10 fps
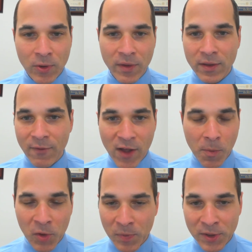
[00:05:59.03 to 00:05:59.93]
So the
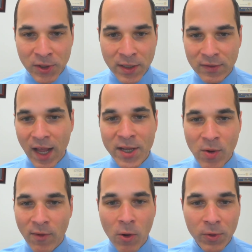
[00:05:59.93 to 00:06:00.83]
developer's position is
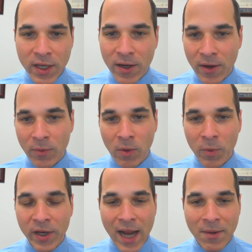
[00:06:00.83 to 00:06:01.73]
you have a whole year where
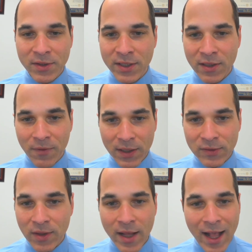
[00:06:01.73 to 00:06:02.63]
we're guaranteed to
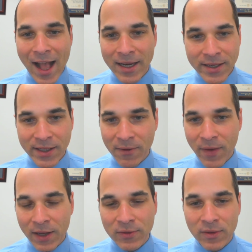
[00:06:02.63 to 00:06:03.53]
fix any
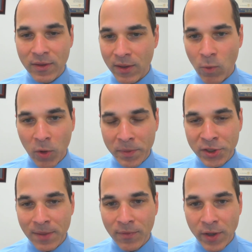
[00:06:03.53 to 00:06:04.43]
defects in
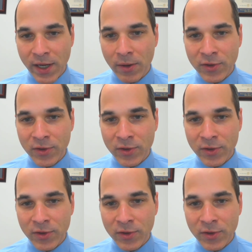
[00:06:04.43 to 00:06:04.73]
workmanship for a year.